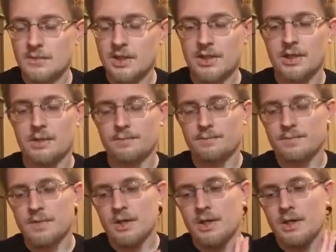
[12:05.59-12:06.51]
Anyhow,
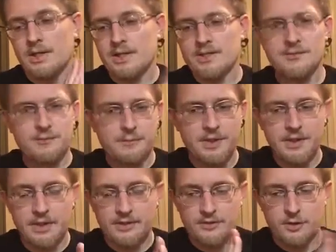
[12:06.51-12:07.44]
that's it for me,
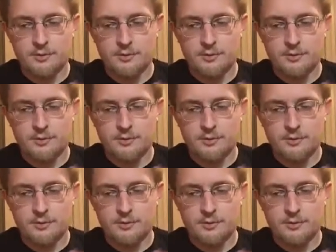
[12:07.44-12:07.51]
guys.